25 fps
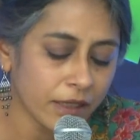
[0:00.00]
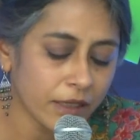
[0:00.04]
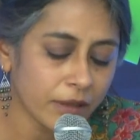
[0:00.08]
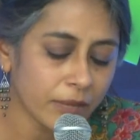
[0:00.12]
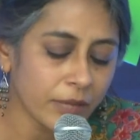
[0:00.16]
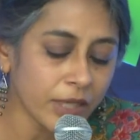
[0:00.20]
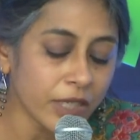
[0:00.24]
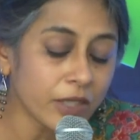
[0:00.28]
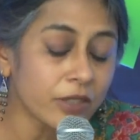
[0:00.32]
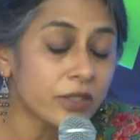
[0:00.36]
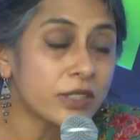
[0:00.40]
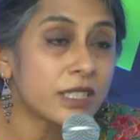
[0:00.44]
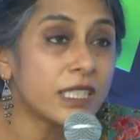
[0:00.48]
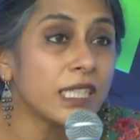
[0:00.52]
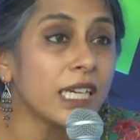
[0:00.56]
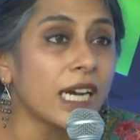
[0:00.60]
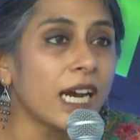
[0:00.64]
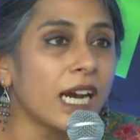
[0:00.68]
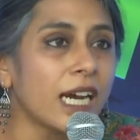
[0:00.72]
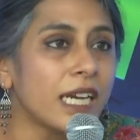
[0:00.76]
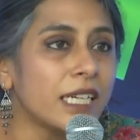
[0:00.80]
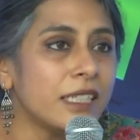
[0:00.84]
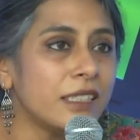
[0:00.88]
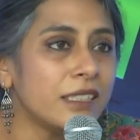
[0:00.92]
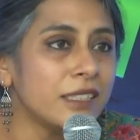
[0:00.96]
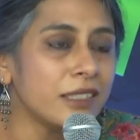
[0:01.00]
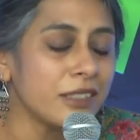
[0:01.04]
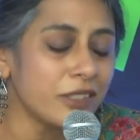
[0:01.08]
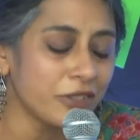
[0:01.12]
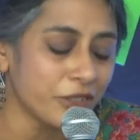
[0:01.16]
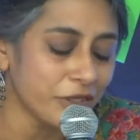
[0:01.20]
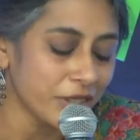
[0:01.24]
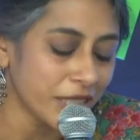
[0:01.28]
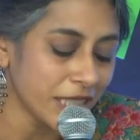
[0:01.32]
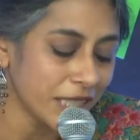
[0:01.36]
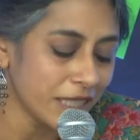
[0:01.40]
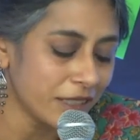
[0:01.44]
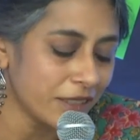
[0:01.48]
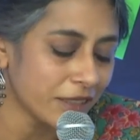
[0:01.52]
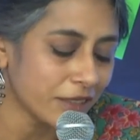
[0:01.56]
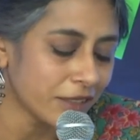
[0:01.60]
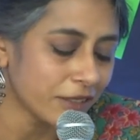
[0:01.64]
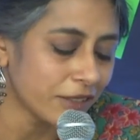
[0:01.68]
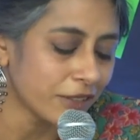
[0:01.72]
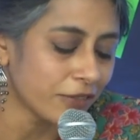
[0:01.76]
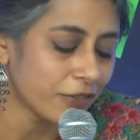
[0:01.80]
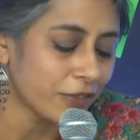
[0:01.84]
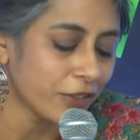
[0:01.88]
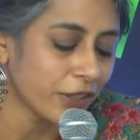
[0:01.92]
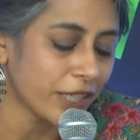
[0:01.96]
because the ideal
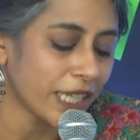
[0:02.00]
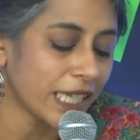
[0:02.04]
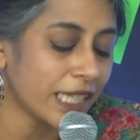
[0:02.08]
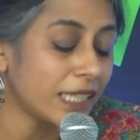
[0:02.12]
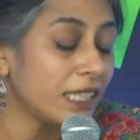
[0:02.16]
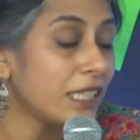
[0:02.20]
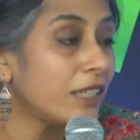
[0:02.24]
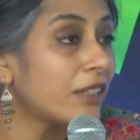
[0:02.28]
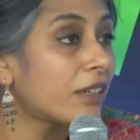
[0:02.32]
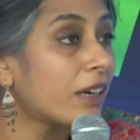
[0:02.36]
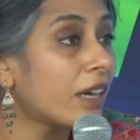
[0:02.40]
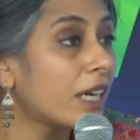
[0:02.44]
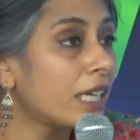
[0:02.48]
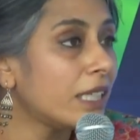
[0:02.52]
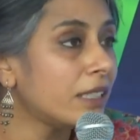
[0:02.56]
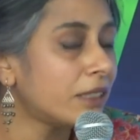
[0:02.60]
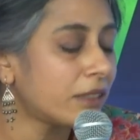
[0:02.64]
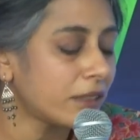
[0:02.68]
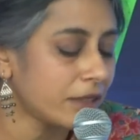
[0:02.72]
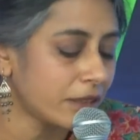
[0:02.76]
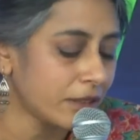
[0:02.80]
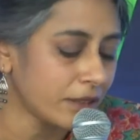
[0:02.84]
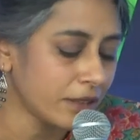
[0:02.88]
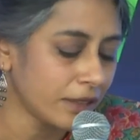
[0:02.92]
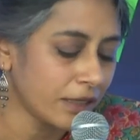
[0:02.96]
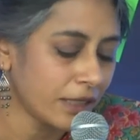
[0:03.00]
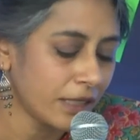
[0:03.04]
reader for any writer